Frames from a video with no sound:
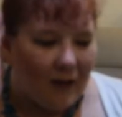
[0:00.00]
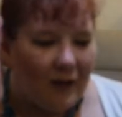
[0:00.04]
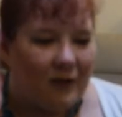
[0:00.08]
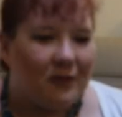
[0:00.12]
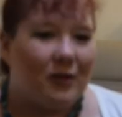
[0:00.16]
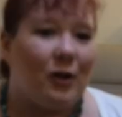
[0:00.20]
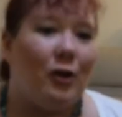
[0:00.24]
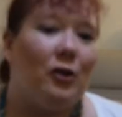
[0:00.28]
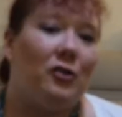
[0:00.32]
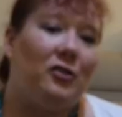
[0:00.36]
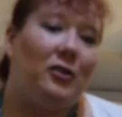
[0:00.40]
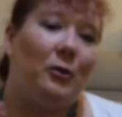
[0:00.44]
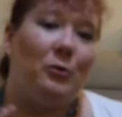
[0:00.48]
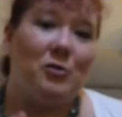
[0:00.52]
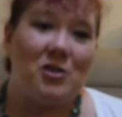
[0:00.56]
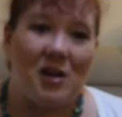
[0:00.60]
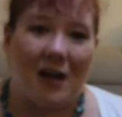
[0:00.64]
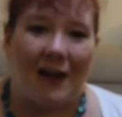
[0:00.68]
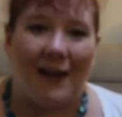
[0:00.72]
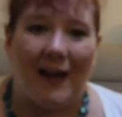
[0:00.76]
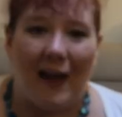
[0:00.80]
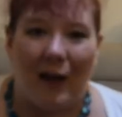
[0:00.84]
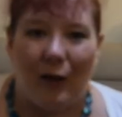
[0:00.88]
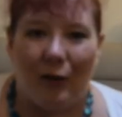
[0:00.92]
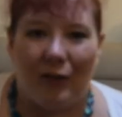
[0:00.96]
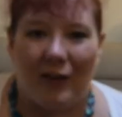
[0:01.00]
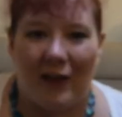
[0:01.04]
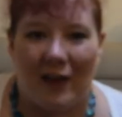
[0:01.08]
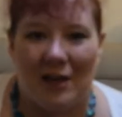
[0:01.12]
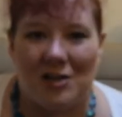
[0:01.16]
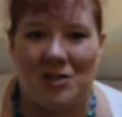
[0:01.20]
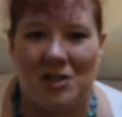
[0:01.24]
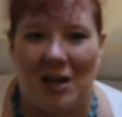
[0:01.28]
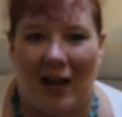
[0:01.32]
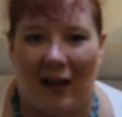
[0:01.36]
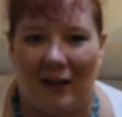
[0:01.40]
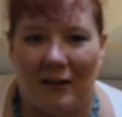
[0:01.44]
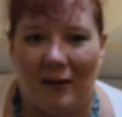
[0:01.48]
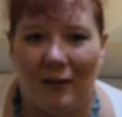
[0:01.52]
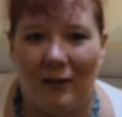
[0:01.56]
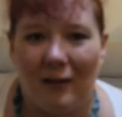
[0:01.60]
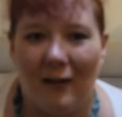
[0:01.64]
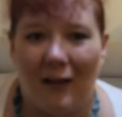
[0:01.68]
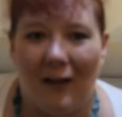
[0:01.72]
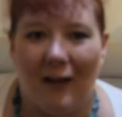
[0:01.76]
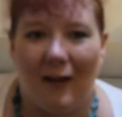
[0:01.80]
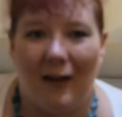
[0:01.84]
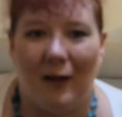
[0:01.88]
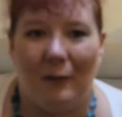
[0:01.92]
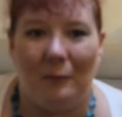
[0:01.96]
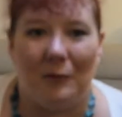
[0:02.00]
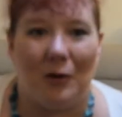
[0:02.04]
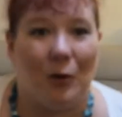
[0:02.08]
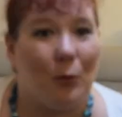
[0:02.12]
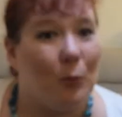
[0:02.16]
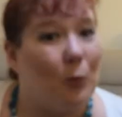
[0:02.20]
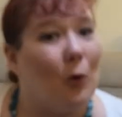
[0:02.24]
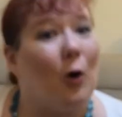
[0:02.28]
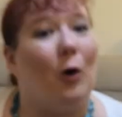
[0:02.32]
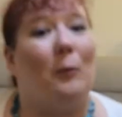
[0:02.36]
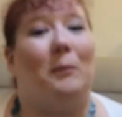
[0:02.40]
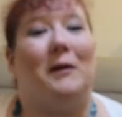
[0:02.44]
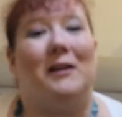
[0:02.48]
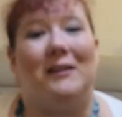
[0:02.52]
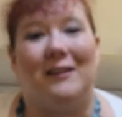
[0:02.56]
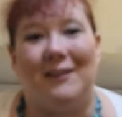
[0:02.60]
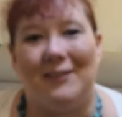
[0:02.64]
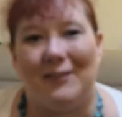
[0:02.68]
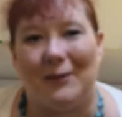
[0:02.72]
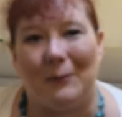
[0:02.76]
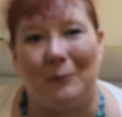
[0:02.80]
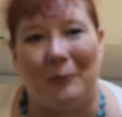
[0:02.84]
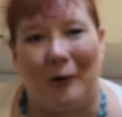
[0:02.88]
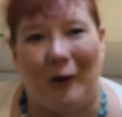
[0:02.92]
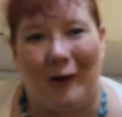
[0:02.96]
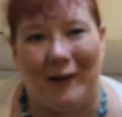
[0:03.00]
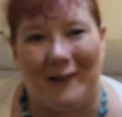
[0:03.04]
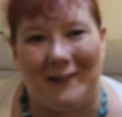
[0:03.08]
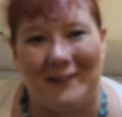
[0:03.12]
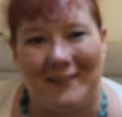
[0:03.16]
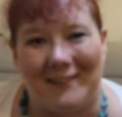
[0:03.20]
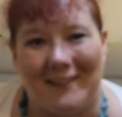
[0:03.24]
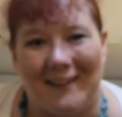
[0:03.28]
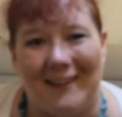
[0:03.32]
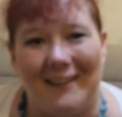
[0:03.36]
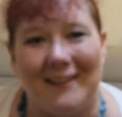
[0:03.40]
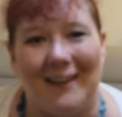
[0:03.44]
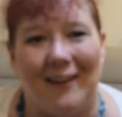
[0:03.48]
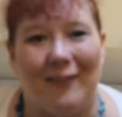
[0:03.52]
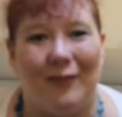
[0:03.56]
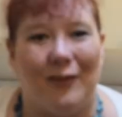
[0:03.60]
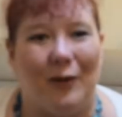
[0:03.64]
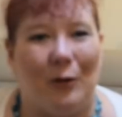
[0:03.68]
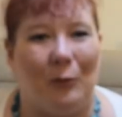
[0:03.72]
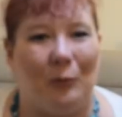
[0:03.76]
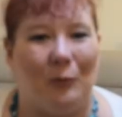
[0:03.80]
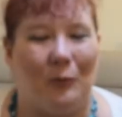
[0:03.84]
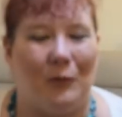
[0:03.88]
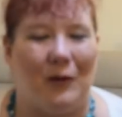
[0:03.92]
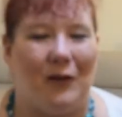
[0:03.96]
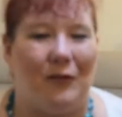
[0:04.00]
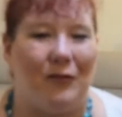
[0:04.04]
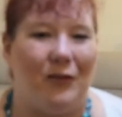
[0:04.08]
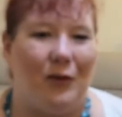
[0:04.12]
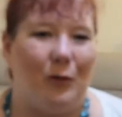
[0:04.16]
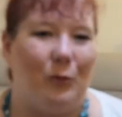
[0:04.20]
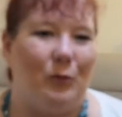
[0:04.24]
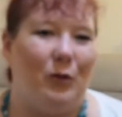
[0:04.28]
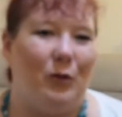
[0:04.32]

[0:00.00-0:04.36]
So do check out their channel. Um, you won't be disappointed if you if you